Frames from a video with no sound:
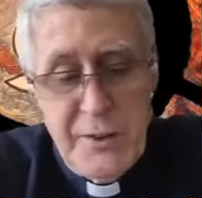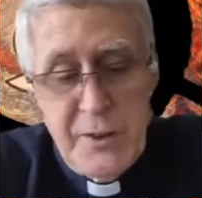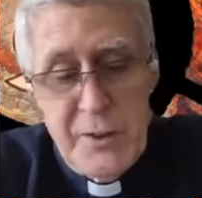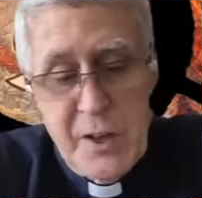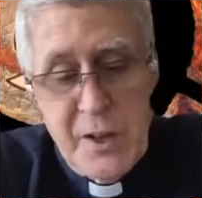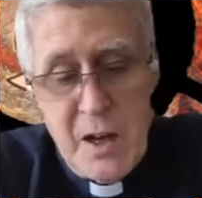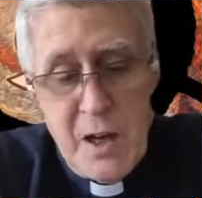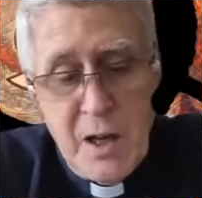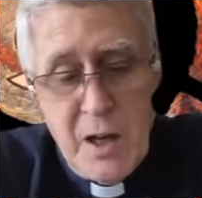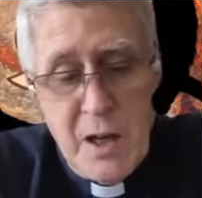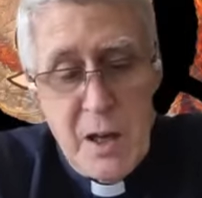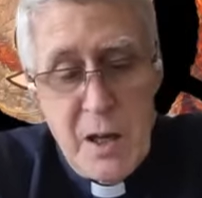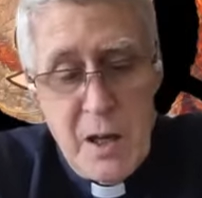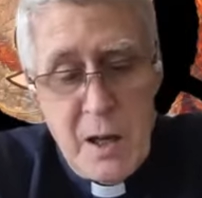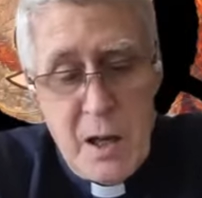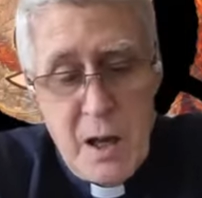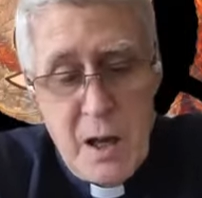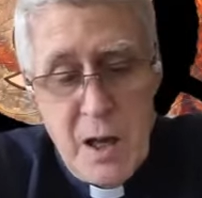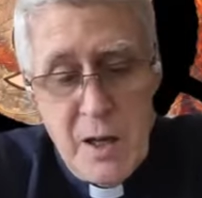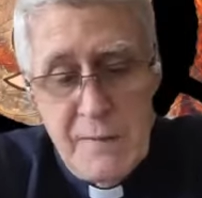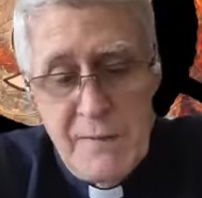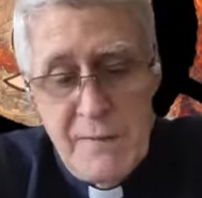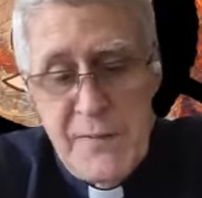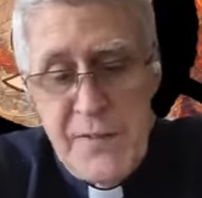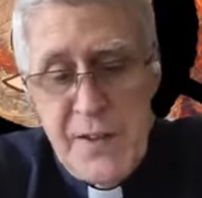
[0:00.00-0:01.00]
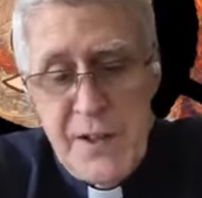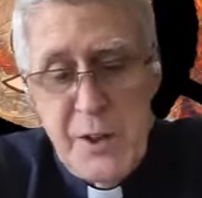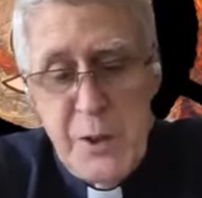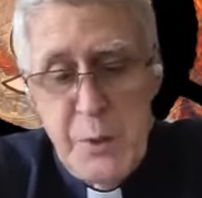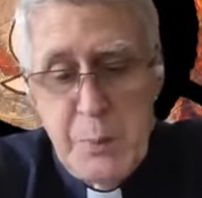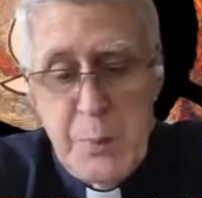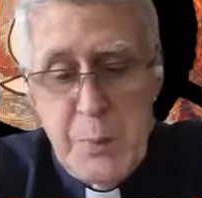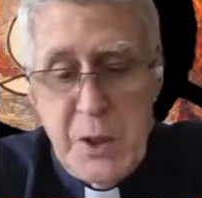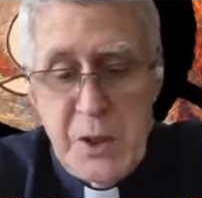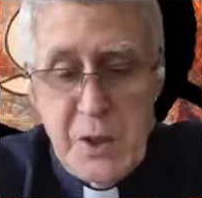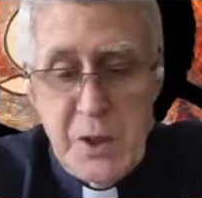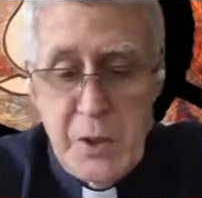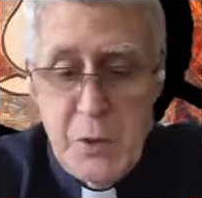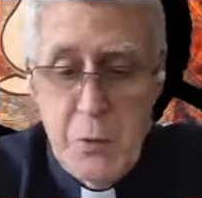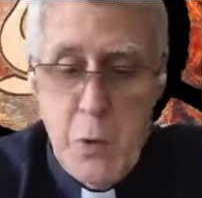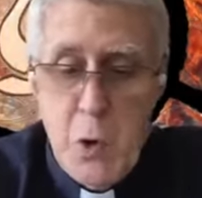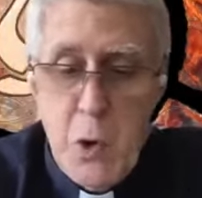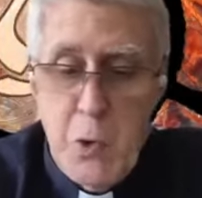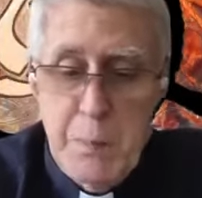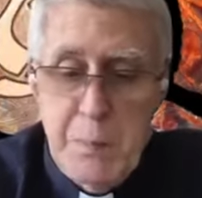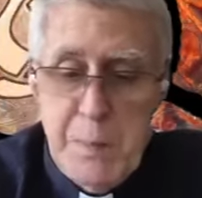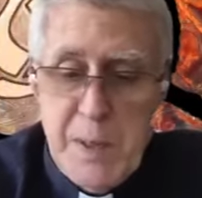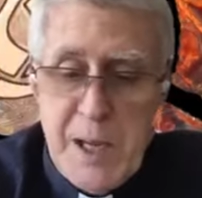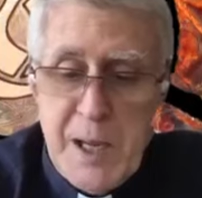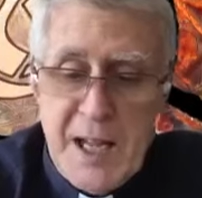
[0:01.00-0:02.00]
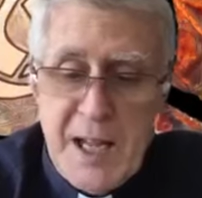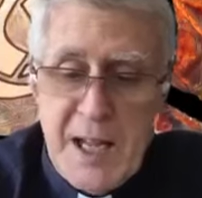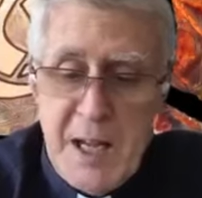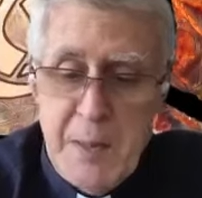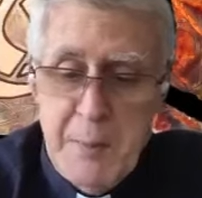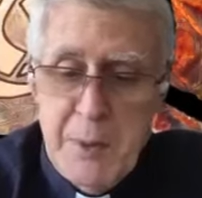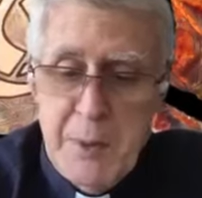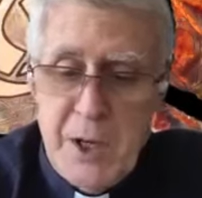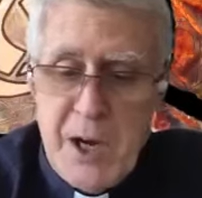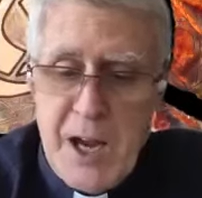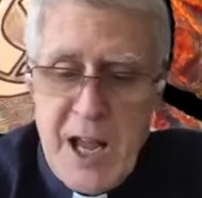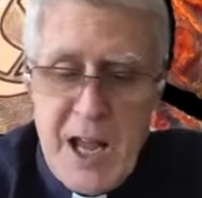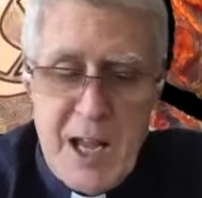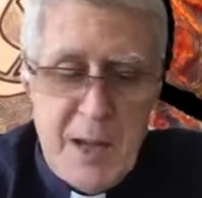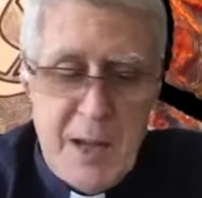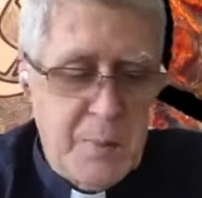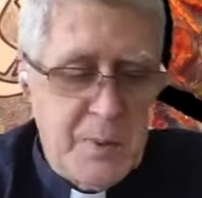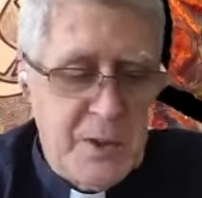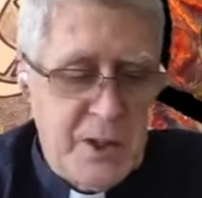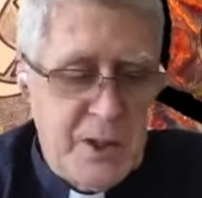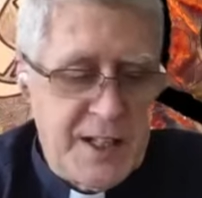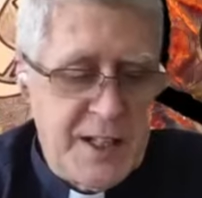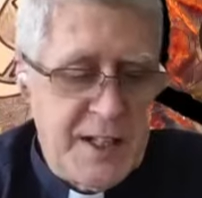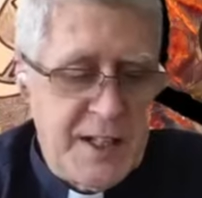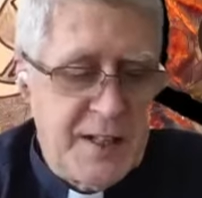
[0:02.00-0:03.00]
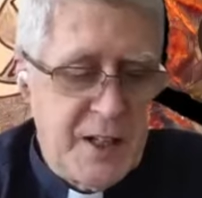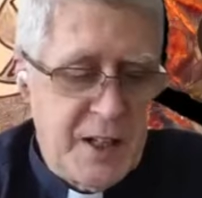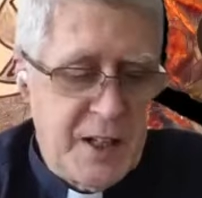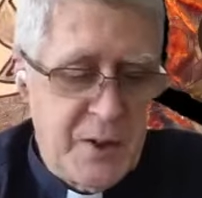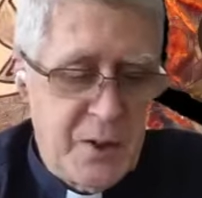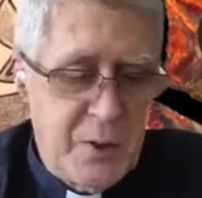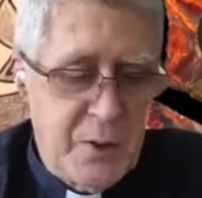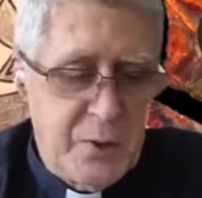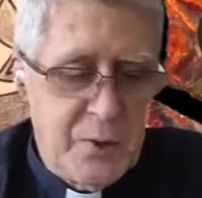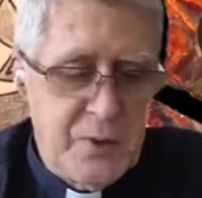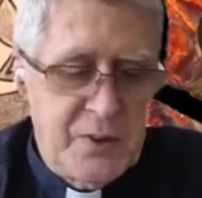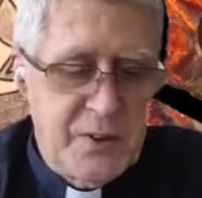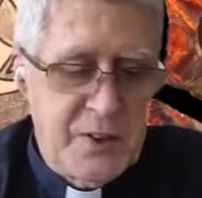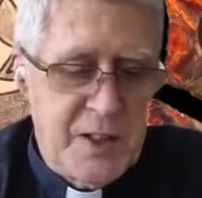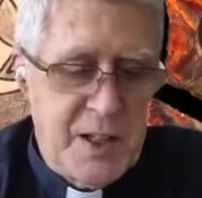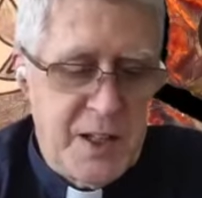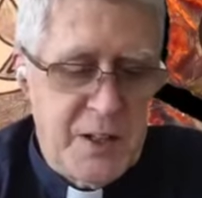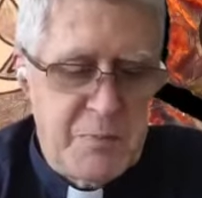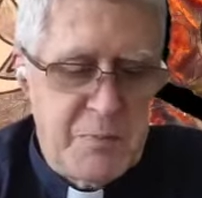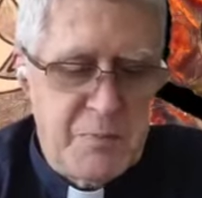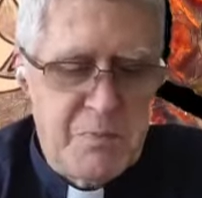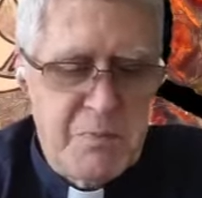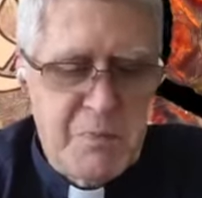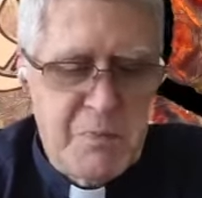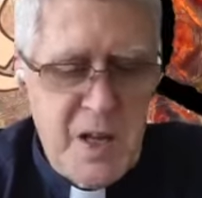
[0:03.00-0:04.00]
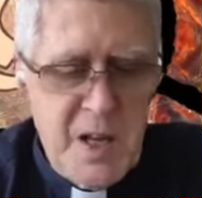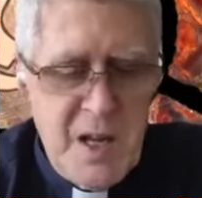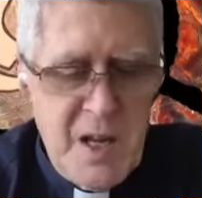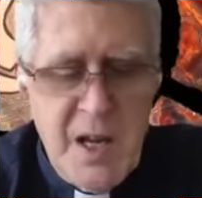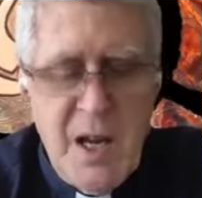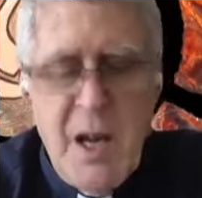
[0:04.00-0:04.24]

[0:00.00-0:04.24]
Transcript: I saw on Facebook a quote by Abraham Lincoln who said,